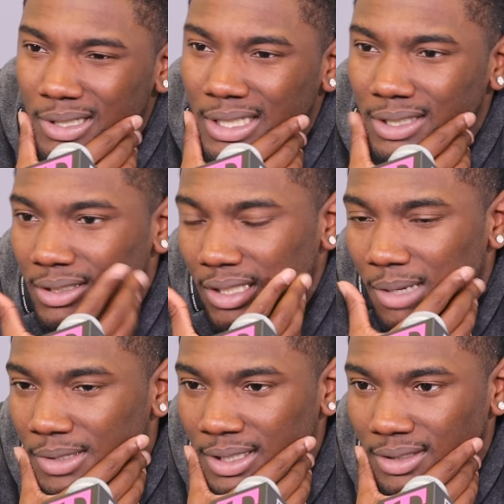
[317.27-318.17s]
But
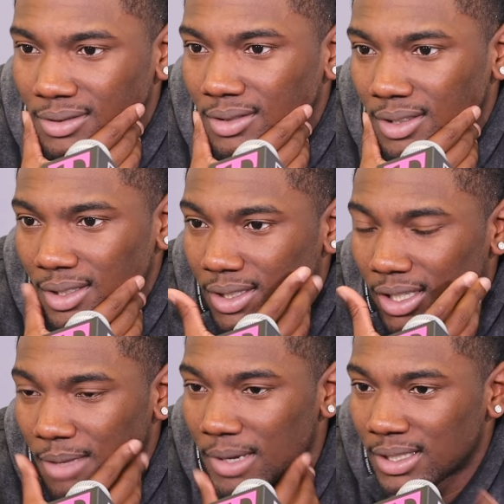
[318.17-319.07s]
I mean,
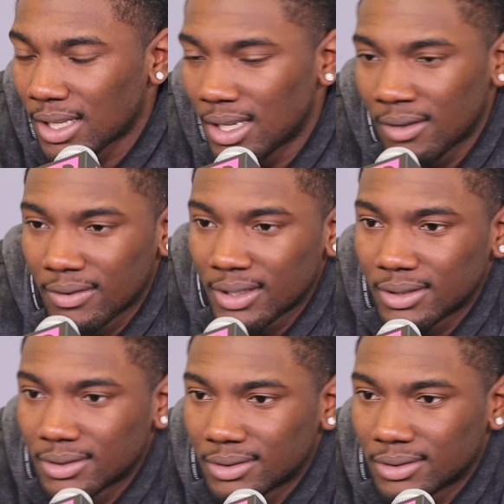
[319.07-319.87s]
it may say different.